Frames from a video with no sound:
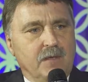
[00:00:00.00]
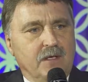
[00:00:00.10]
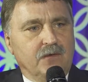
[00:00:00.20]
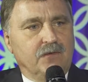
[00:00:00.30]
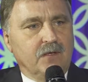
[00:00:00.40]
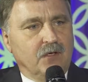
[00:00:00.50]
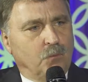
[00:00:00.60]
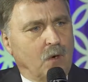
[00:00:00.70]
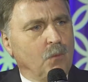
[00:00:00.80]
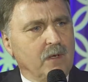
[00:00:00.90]

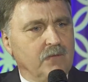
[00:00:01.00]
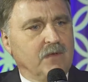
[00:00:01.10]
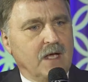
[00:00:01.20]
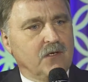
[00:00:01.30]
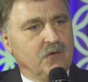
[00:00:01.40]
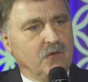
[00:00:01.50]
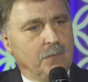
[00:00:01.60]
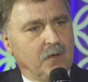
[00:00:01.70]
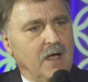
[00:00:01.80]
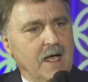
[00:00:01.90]
is what we've done to
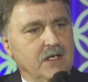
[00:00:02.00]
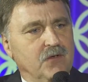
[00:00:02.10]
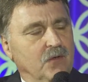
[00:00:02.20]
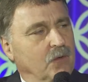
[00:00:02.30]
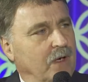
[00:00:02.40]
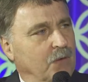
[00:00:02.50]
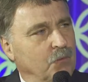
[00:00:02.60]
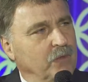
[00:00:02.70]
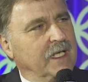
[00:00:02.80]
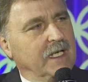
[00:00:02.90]
apply to a
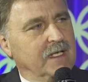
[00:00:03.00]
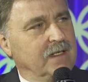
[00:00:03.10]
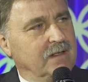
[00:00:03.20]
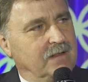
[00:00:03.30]
really